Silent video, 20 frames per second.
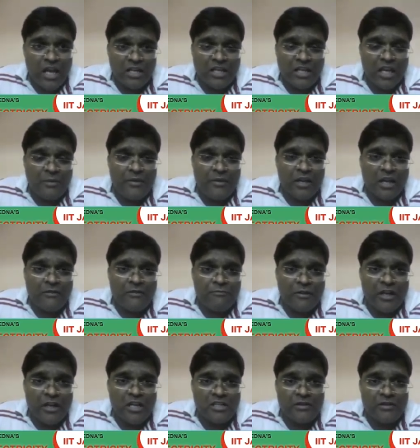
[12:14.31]
So that can
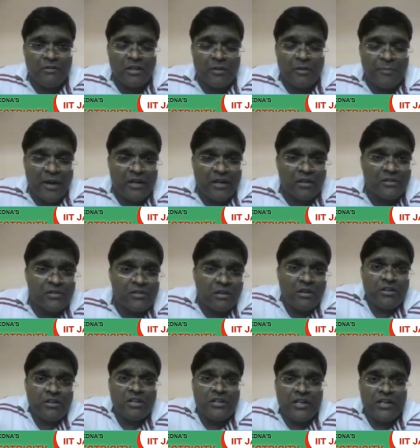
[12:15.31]
be a configuration where the
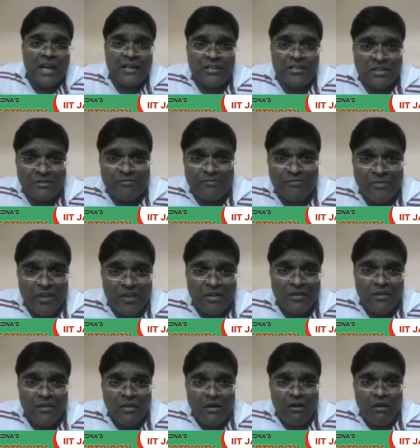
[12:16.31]
particles are not interacting,